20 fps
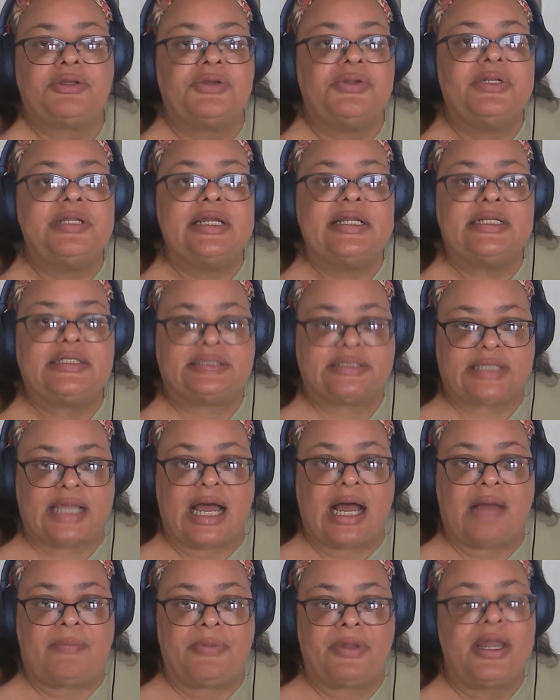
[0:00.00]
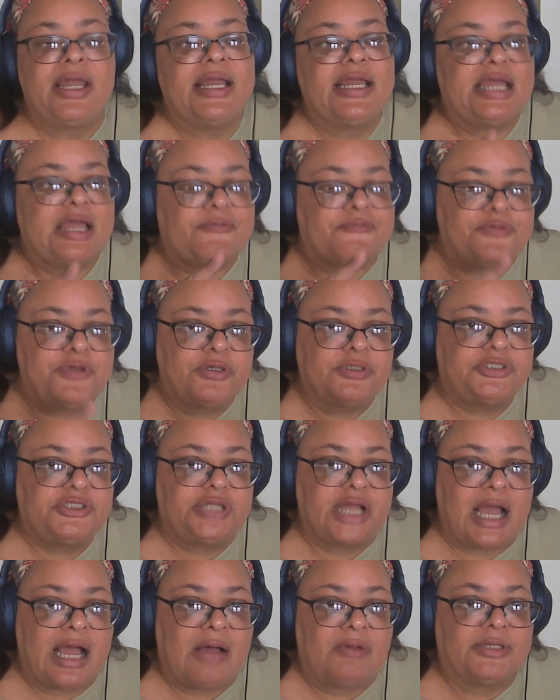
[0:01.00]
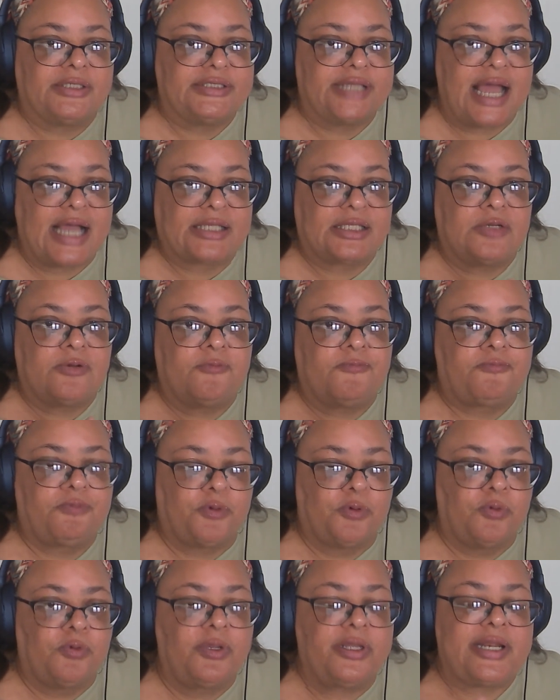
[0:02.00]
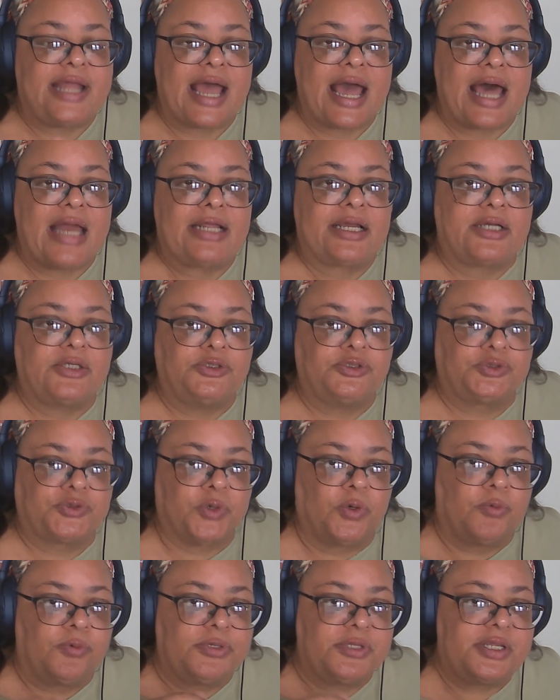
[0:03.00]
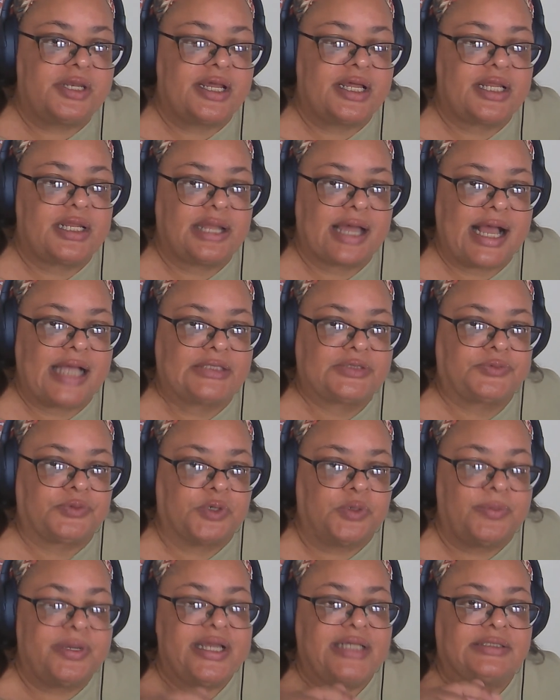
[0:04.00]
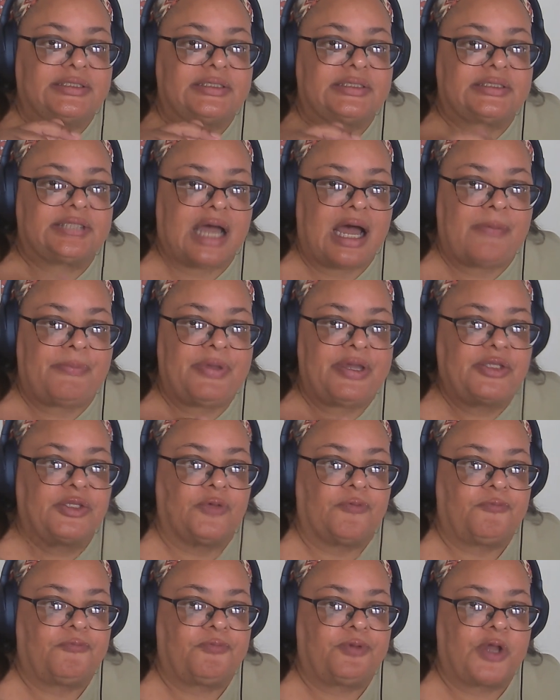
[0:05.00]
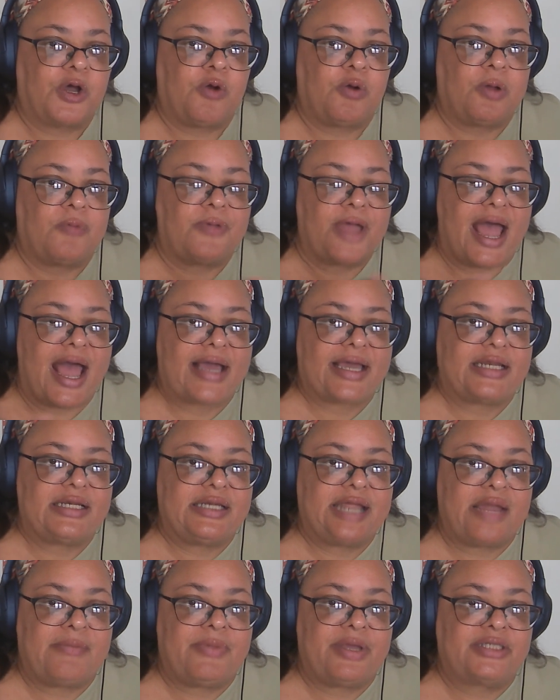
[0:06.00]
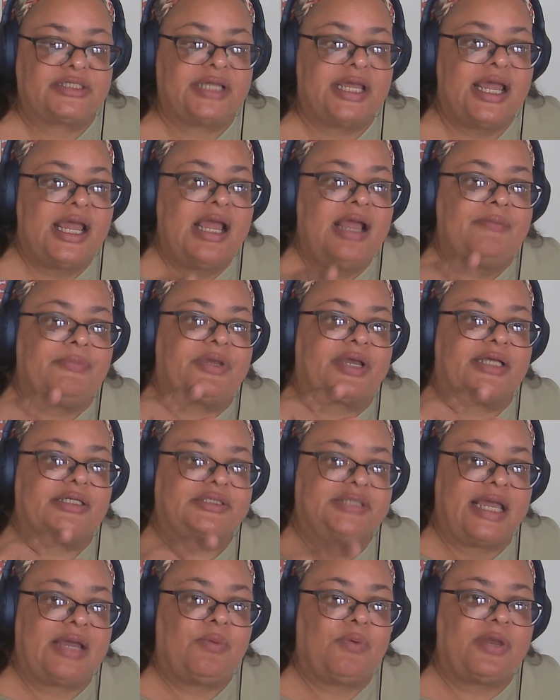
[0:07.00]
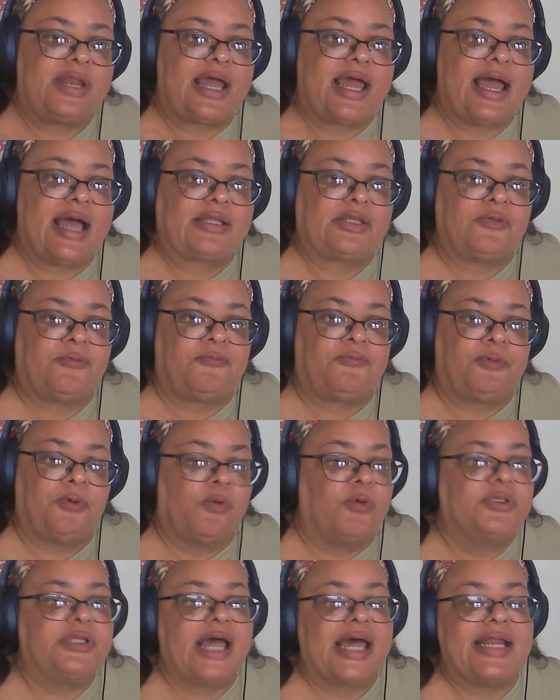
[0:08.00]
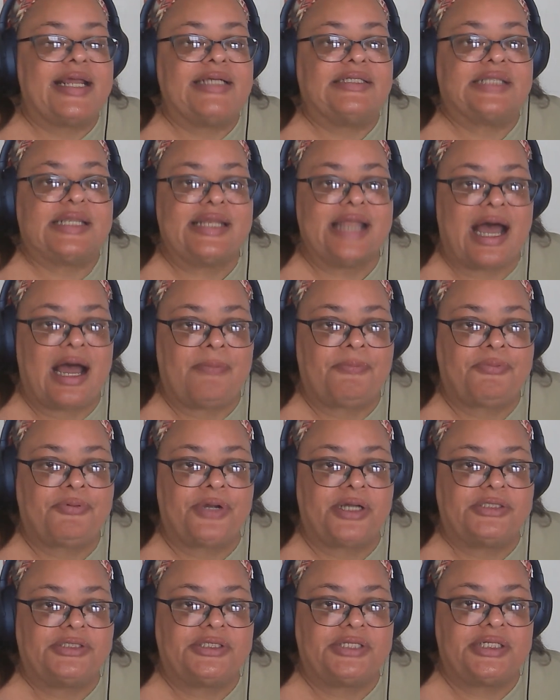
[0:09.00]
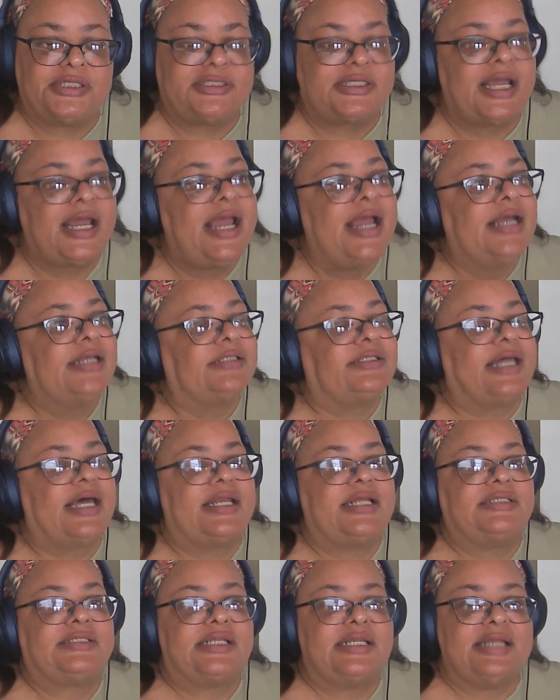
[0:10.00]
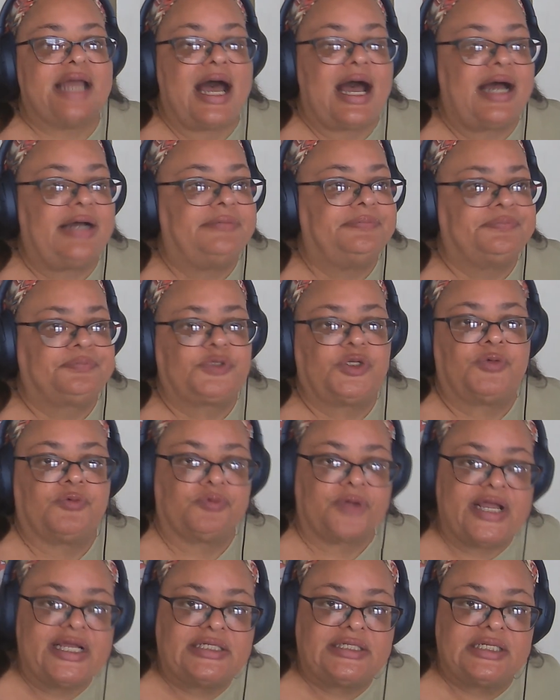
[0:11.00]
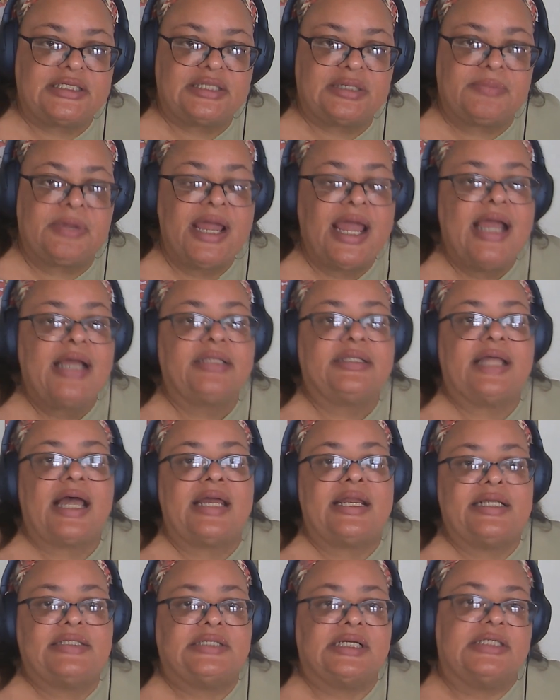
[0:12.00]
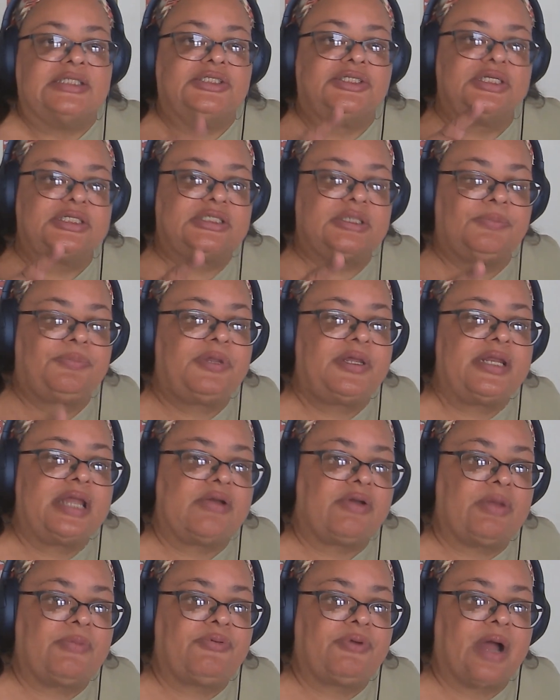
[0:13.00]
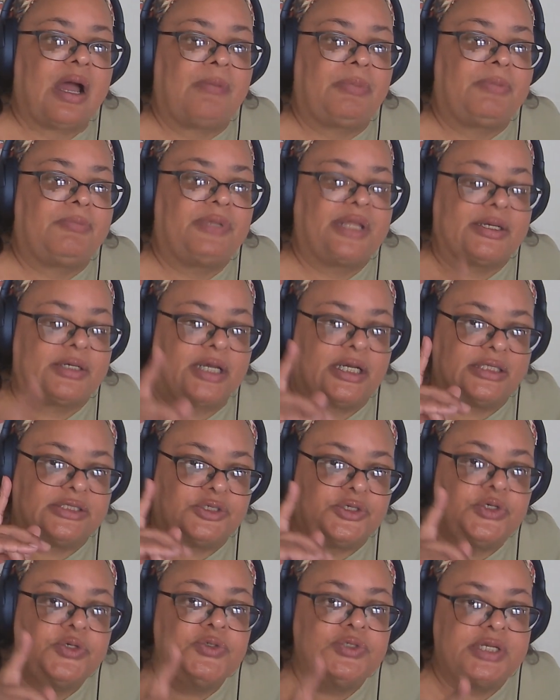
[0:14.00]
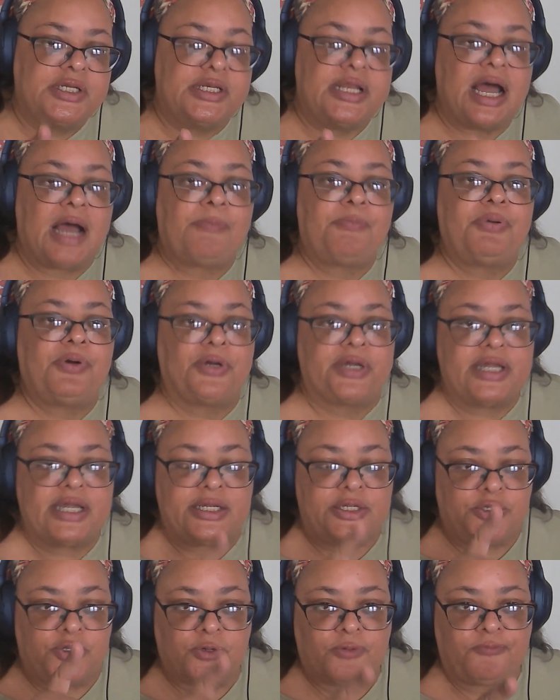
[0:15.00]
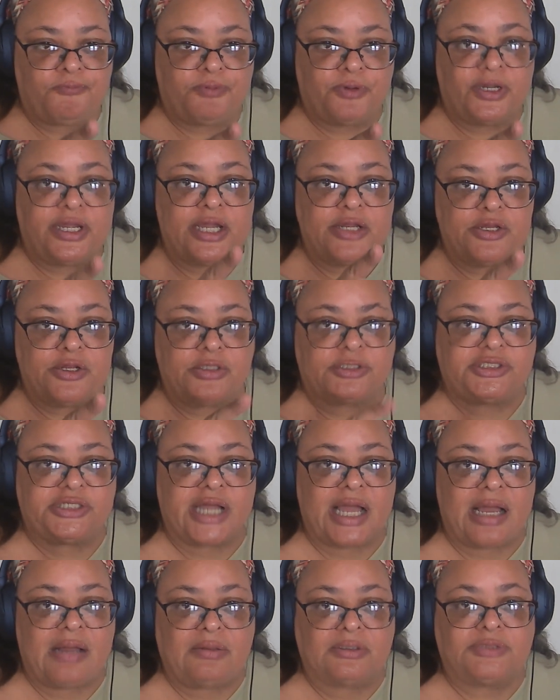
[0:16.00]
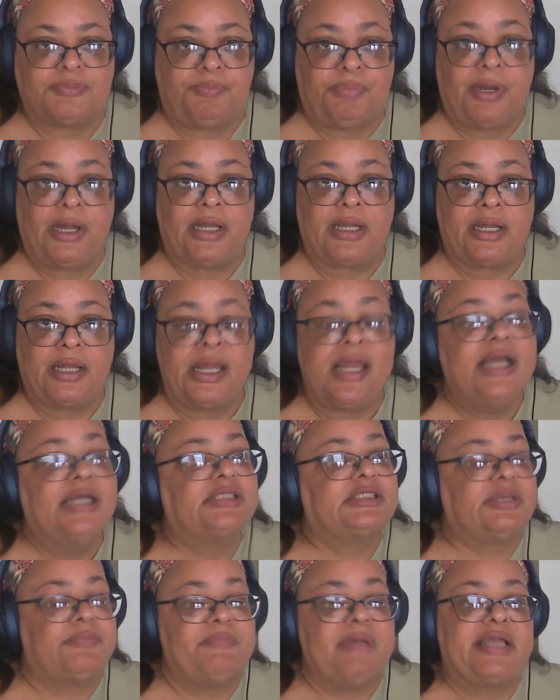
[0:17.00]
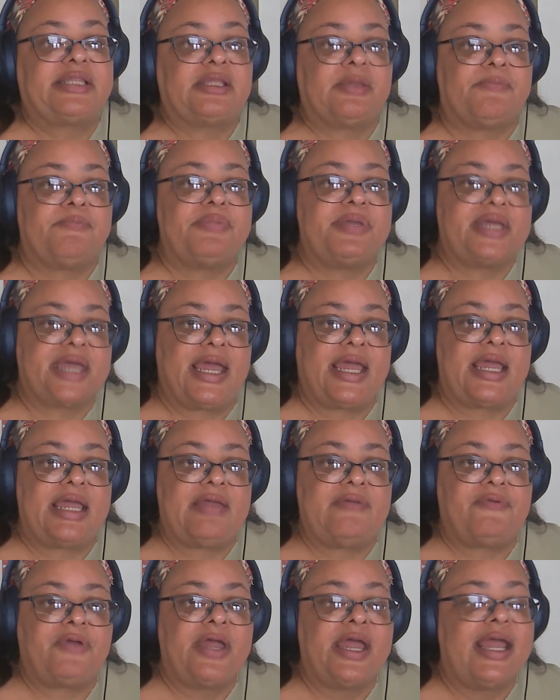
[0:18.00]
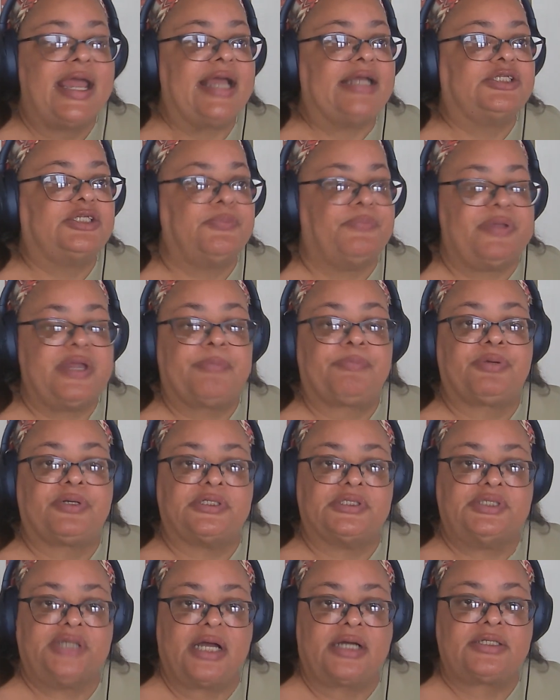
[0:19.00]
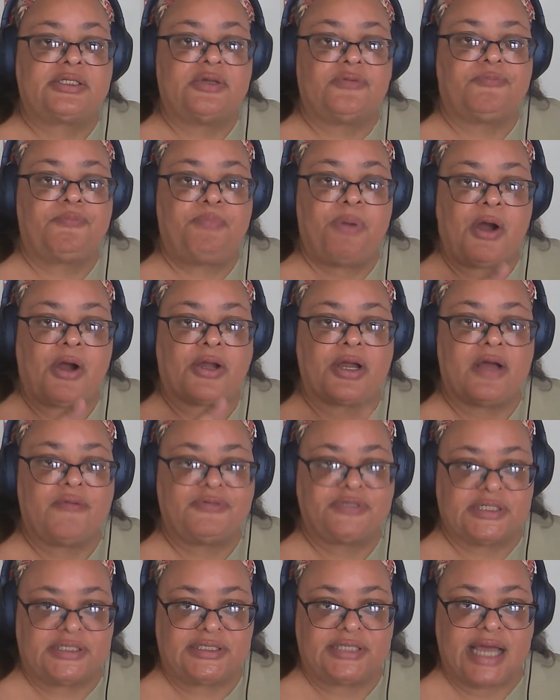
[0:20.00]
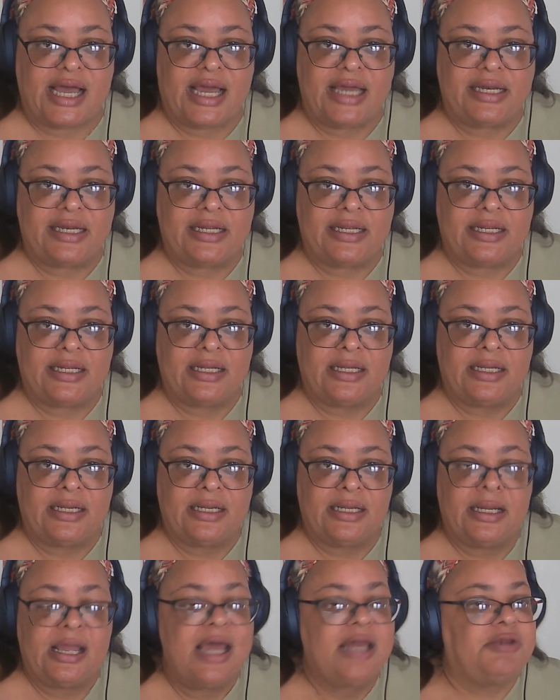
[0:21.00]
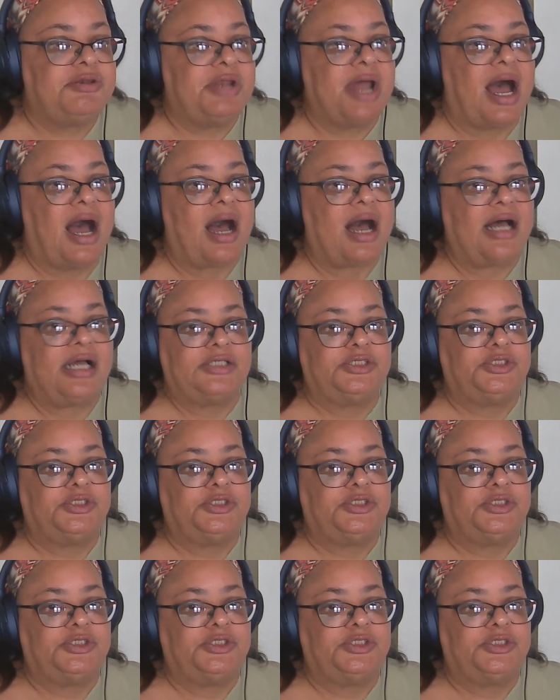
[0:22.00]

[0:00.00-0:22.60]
You need to stop. If your child is acting a fool and out of control within a classroom and stopping the flow of academics because they want to act a fool, that is not prejudice. That is not racism. That is a disciplinary problem because you did not put your foot in your child's butt to make them behave and to be a productive part of society, not